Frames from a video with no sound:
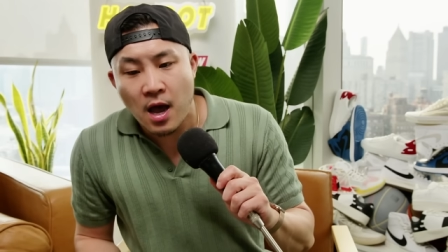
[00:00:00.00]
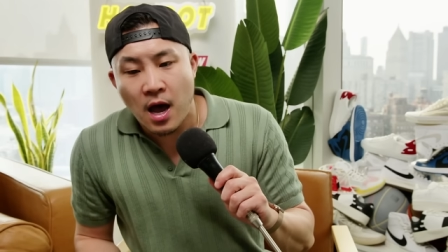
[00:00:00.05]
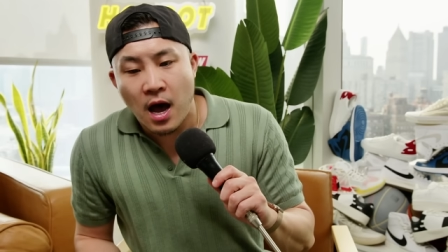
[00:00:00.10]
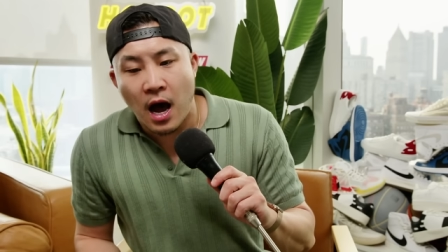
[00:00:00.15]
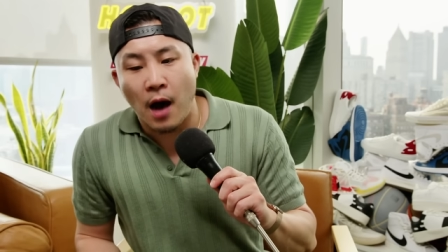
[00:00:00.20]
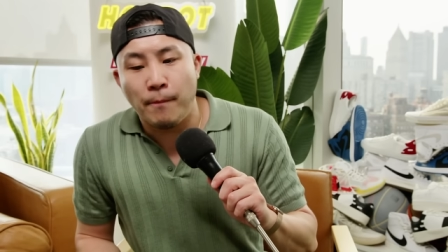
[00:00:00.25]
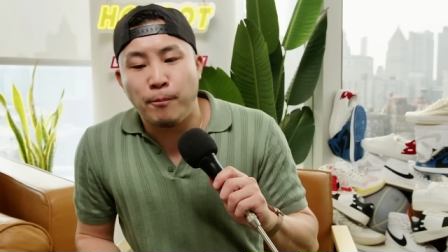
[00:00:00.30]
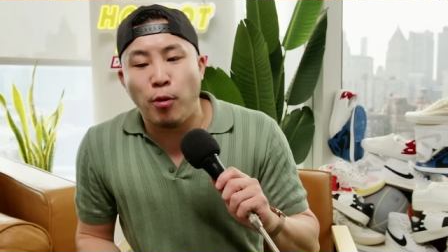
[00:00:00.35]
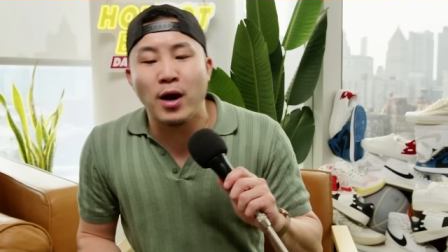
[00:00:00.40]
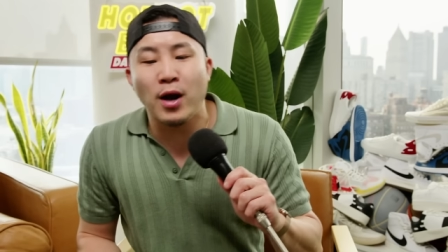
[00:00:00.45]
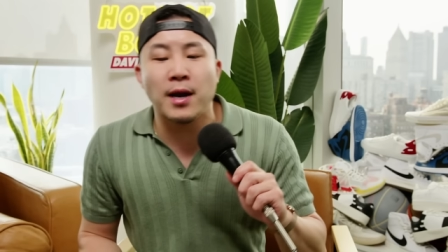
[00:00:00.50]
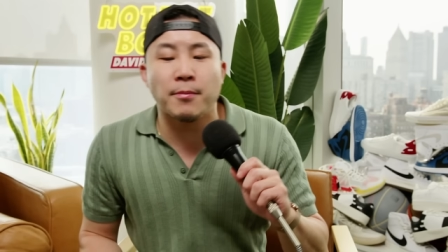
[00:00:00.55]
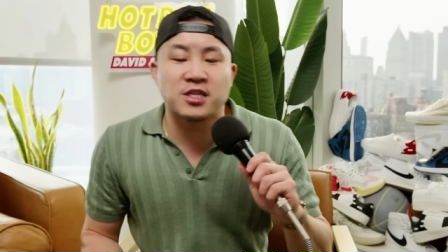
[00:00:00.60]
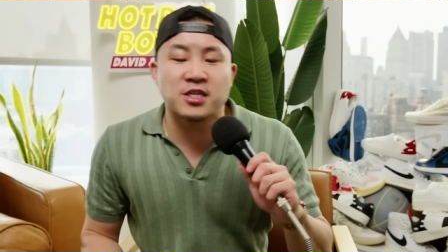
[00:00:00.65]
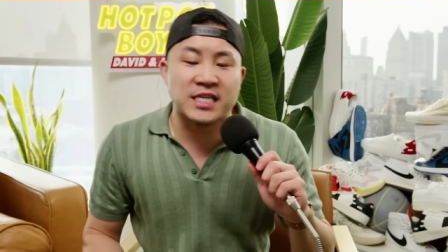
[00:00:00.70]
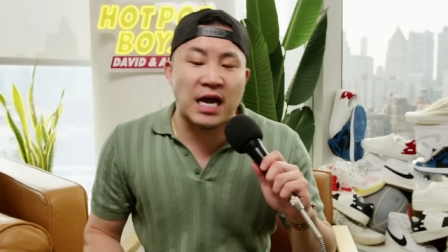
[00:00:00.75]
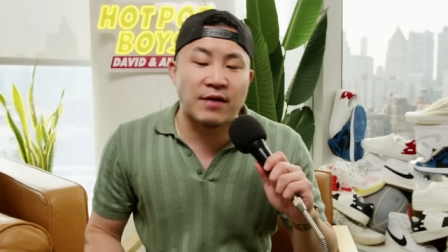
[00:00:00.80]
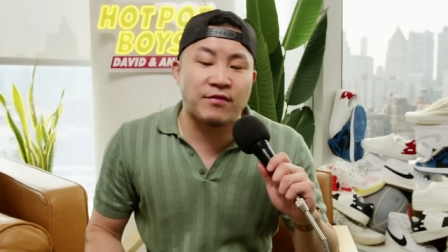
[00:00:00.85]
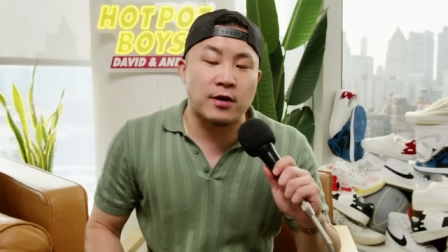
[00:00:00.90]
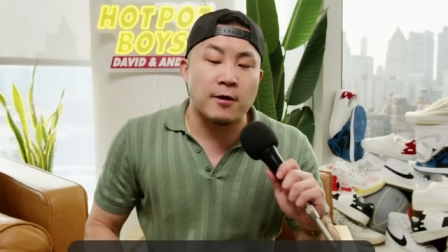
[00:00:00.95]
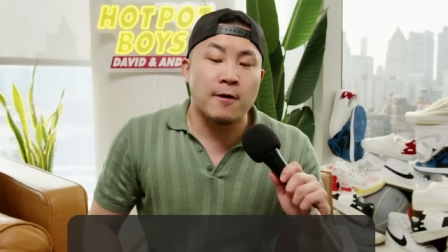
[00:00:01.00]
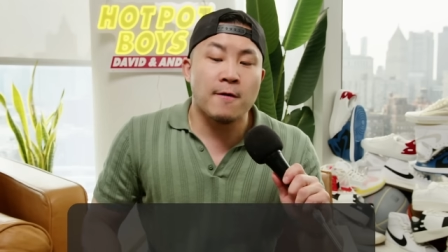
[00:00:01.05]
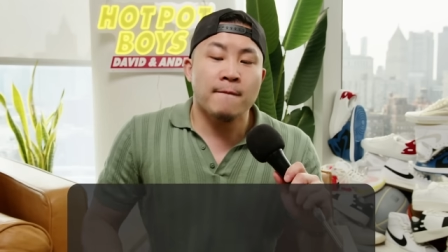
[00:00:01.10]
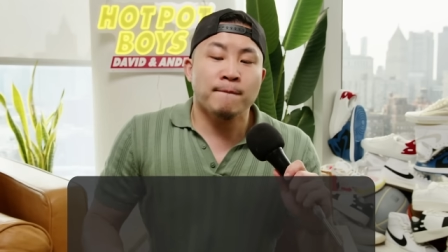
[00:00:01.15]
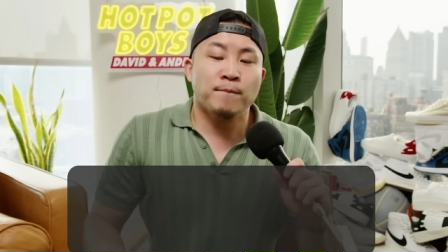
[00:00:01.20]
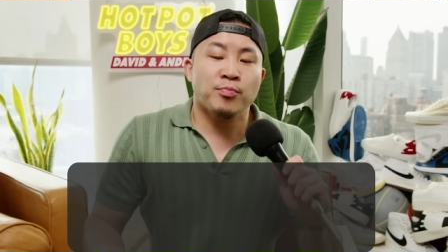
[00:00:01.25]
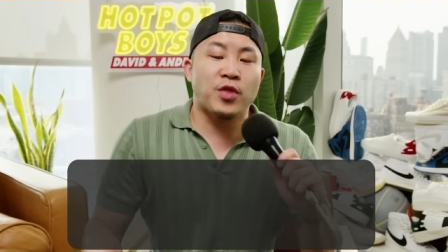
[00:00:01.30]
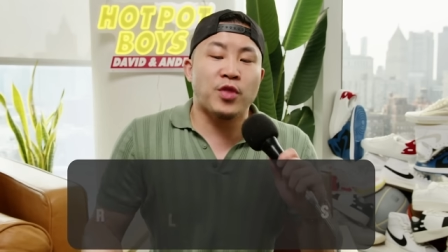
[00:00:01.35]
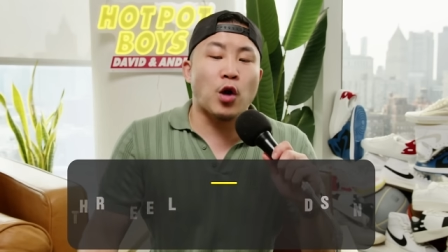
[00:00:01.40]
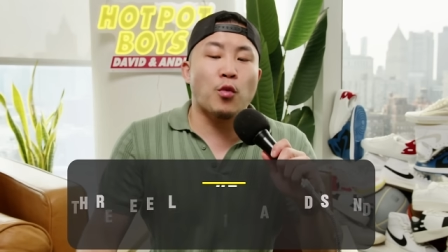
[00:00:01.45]
Uh, point number seven
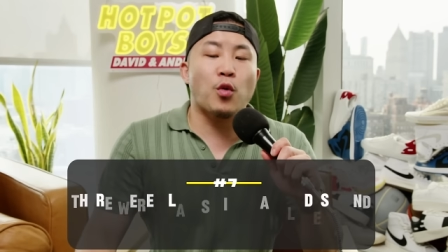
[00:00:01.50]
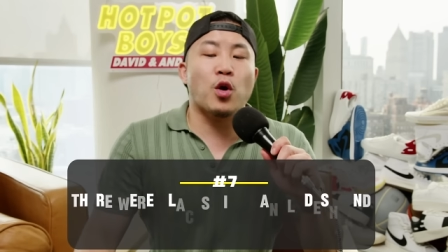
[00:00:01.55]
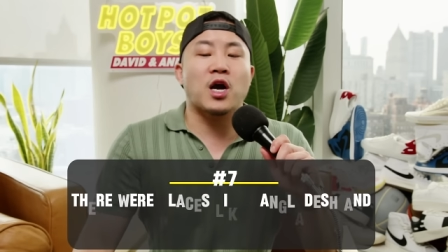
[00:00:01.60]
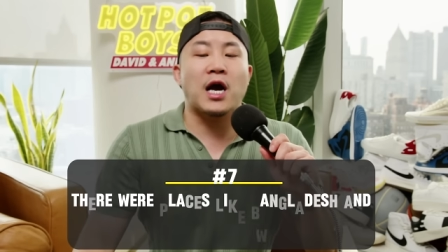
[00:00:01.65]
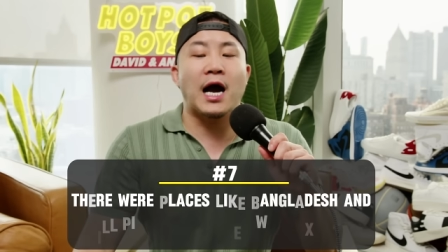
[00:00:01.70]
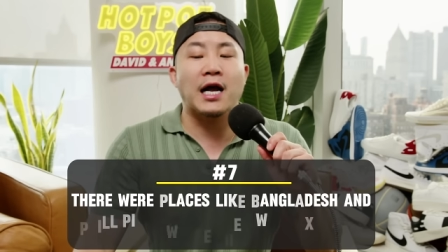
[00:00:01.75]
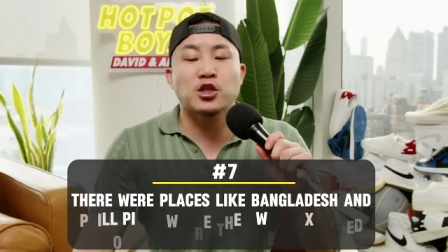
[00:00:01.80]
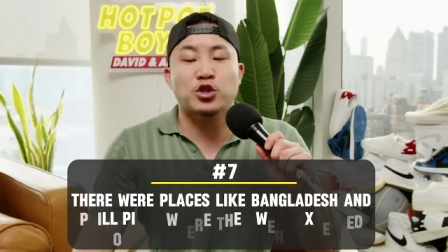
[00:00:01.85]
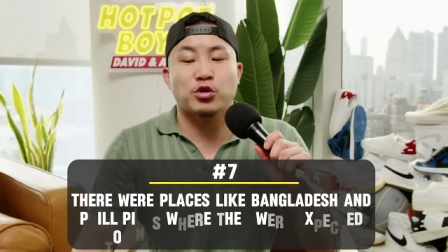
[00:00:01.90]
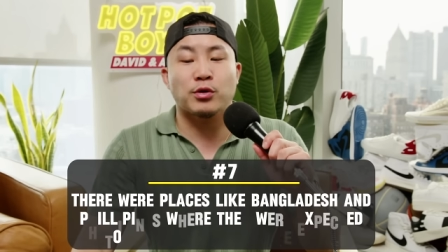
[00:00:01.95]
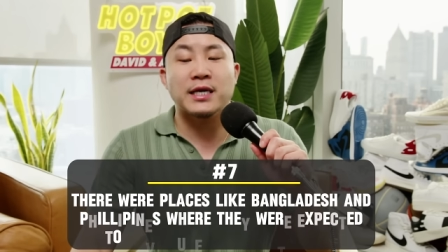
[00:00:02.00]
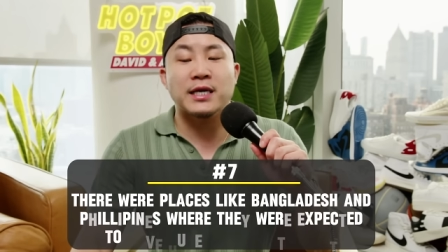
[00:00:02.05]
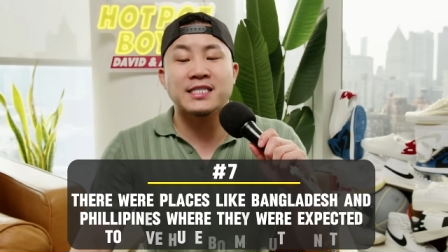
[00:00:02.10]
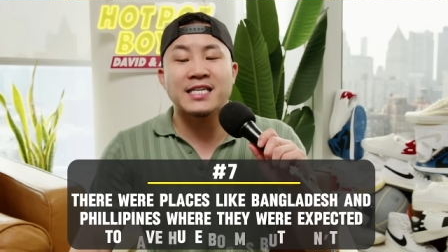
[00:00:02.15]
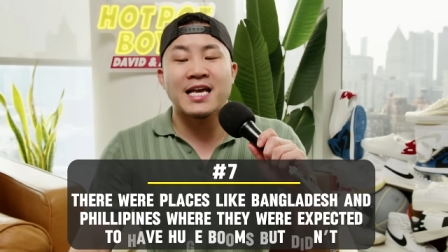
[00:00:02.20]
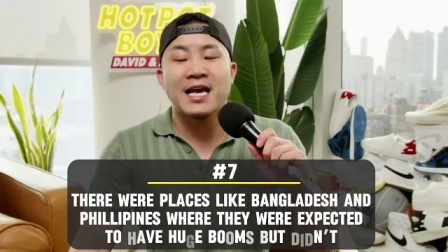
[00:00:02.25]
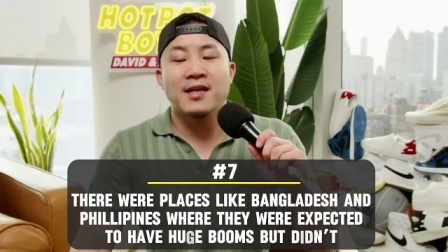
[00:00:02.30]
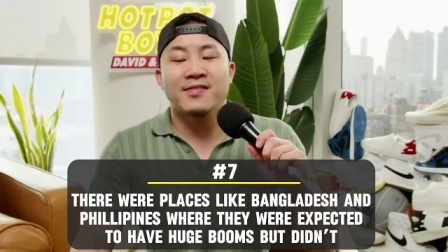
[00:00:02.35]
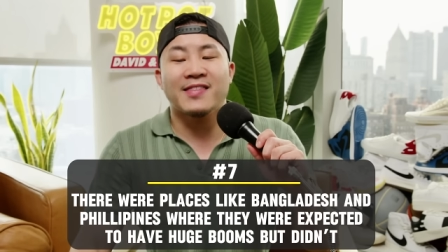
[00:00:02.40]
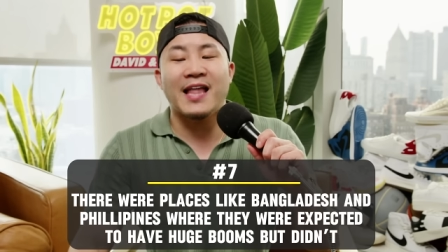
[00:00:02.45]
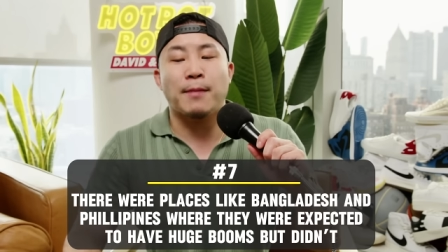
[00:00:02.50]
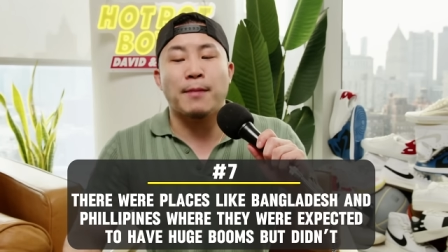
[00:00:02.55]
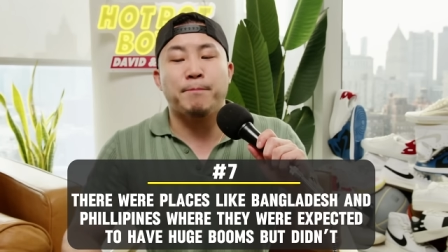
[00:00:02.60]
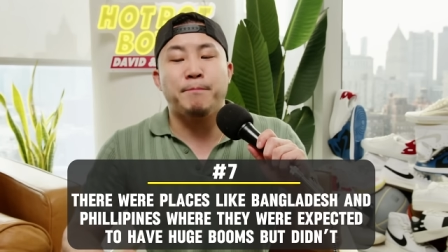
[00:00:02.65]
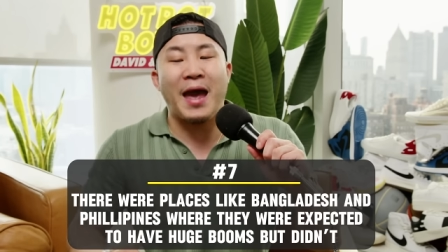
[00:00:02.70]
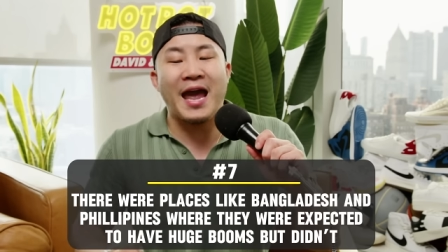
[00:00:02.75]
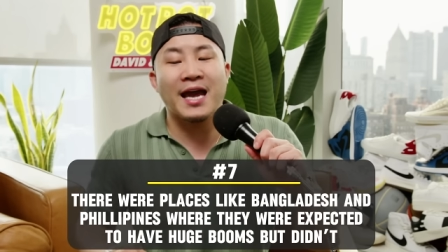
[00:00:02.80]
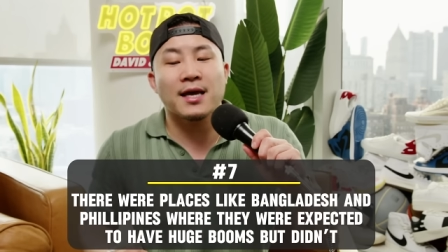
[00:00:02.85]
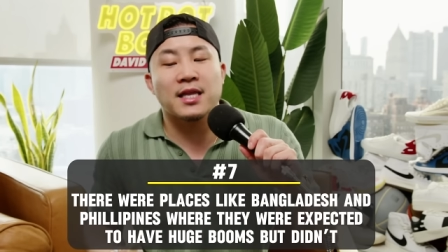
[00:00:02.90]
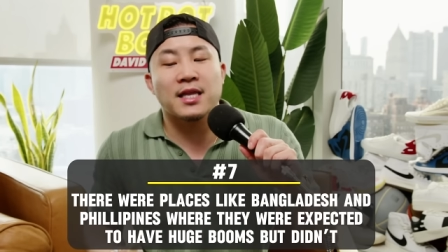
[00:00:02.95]
there were countries like
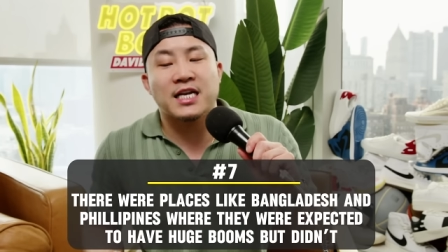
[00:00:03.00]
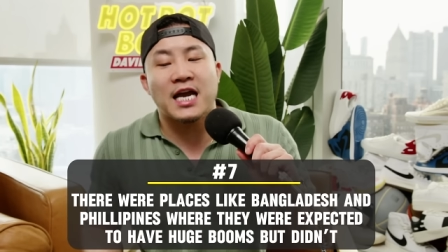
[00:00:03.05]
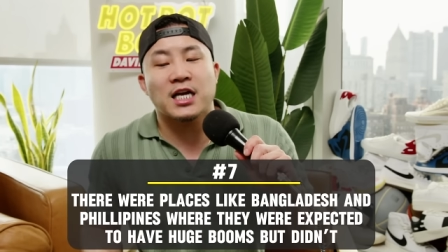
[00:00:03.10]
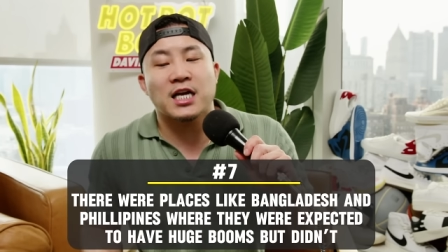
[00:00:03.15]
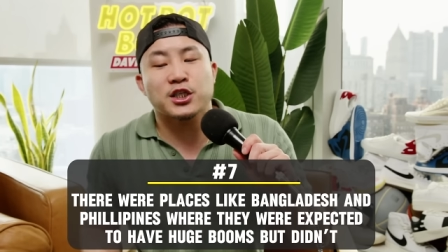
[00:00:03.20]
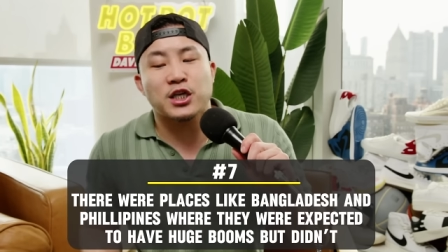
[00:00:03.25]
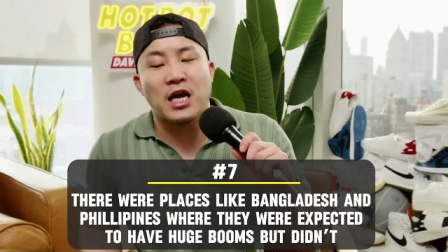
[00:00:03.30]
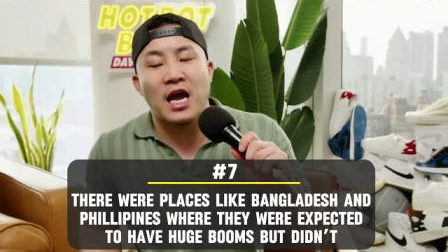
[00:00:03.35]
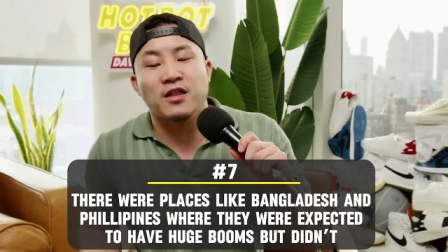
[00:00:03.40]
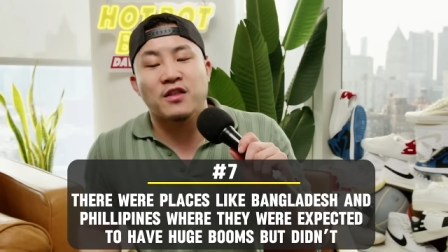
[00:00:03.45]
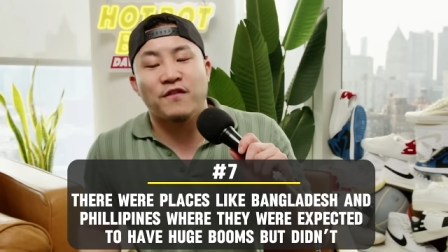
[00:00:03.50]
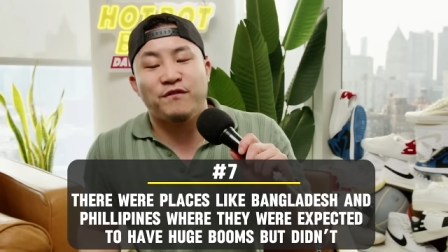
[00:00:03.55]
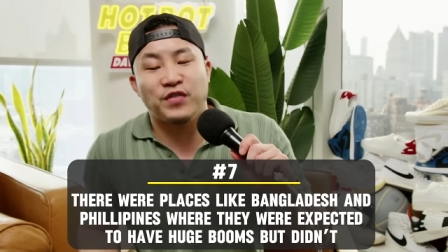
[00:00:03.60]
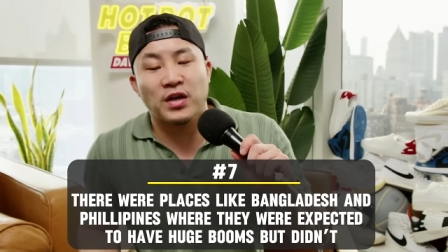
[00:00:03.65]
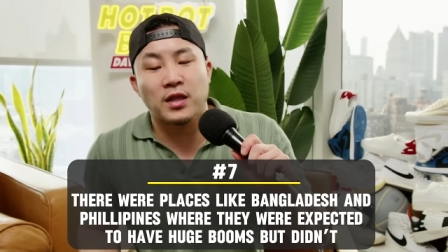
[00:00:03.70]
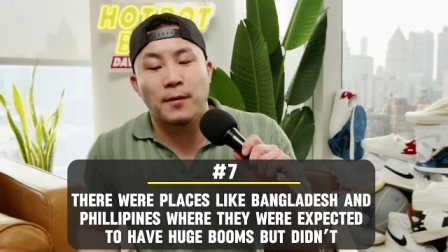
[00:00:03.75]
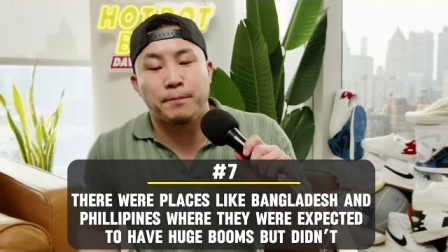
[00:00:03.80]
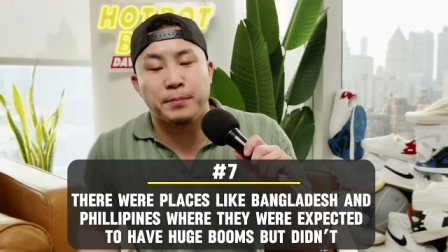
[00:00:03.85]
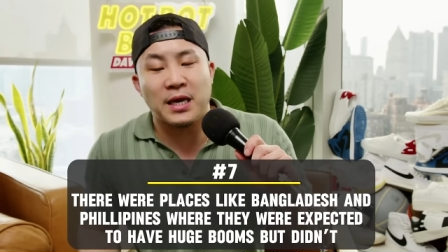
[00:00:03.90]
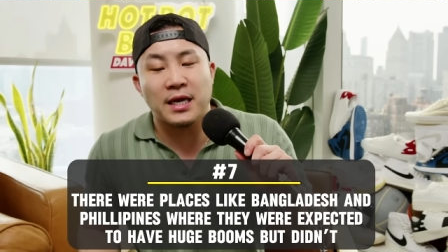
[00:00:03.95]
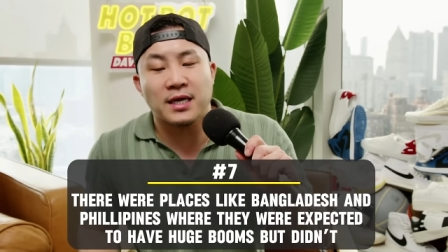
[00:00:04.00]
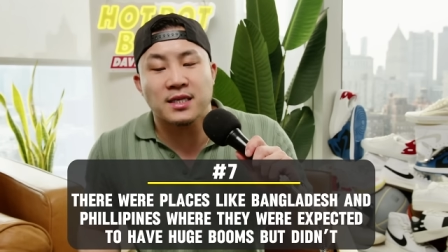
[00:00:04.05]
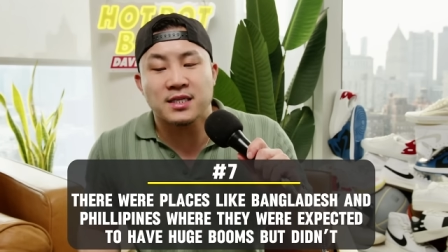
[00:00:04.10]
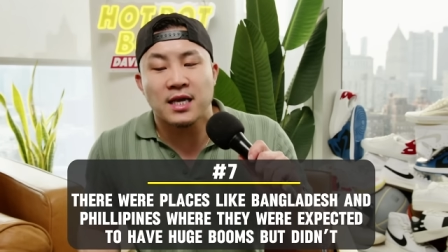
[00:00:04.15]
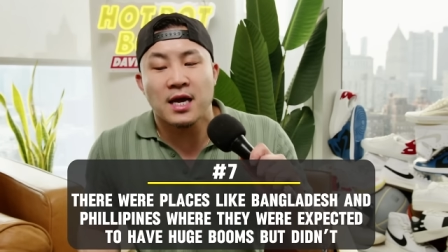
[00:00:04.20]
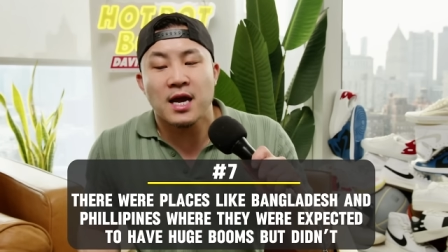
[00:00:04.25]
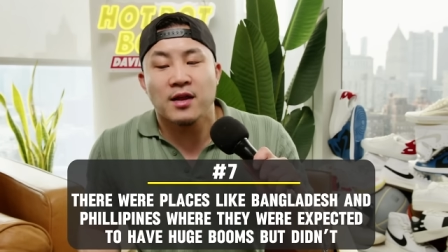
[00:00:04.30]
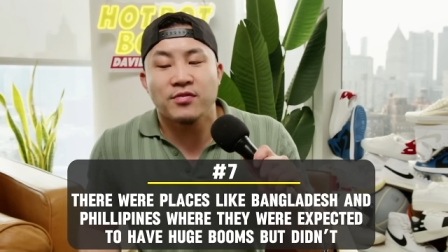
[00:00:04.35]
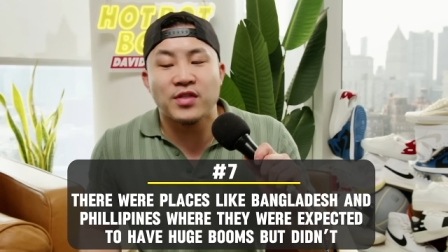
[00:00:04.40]
Bangladesh and the Philippines